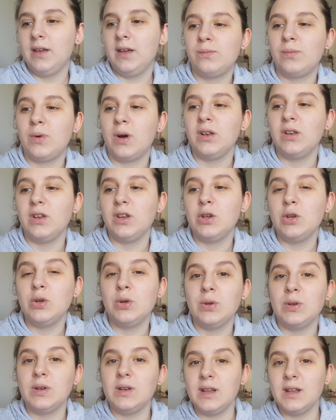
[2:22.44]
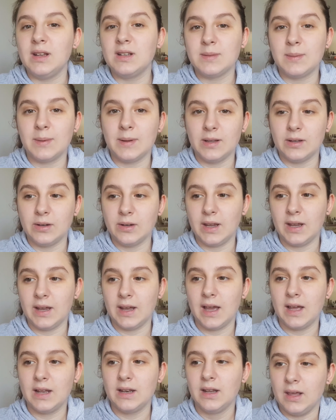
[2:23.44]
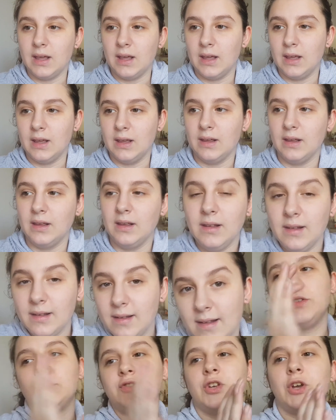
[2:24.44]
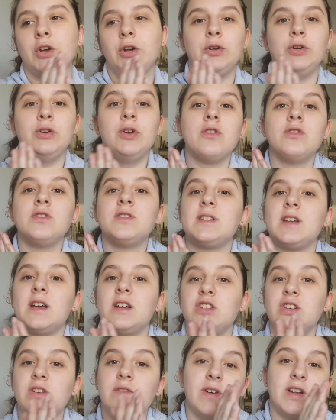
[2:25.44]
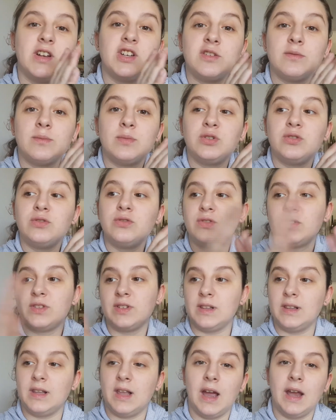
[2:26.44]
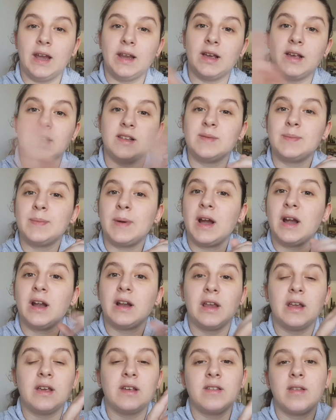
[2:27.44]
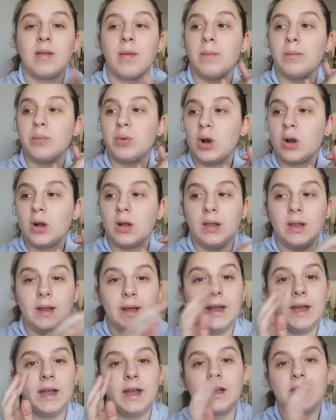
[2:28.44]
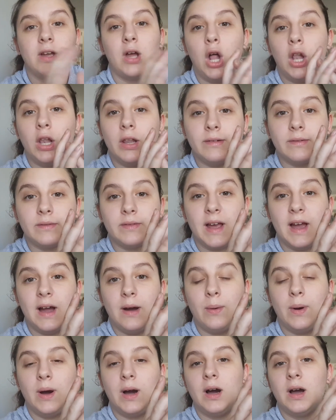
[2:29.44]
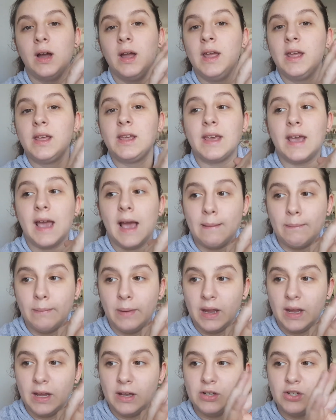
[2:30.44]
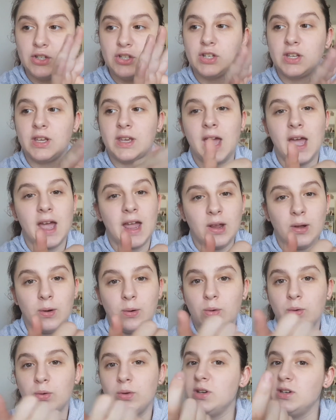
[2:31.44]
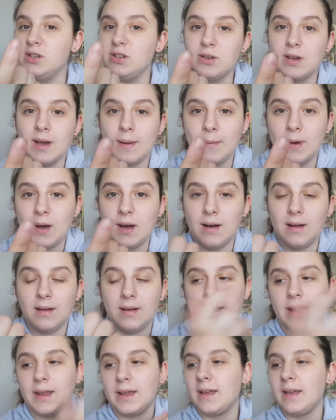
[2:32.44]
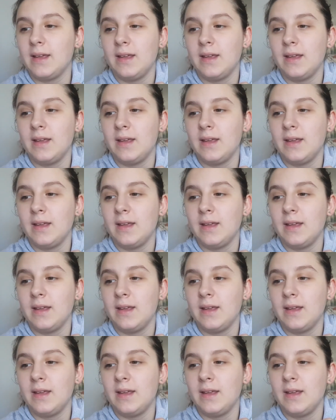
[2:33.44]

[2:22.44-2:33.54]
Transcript: what you need to be looking at is non-starchy vegetables like asparagus, broccoli, cauliflower, cabbage, kale, cucumber, like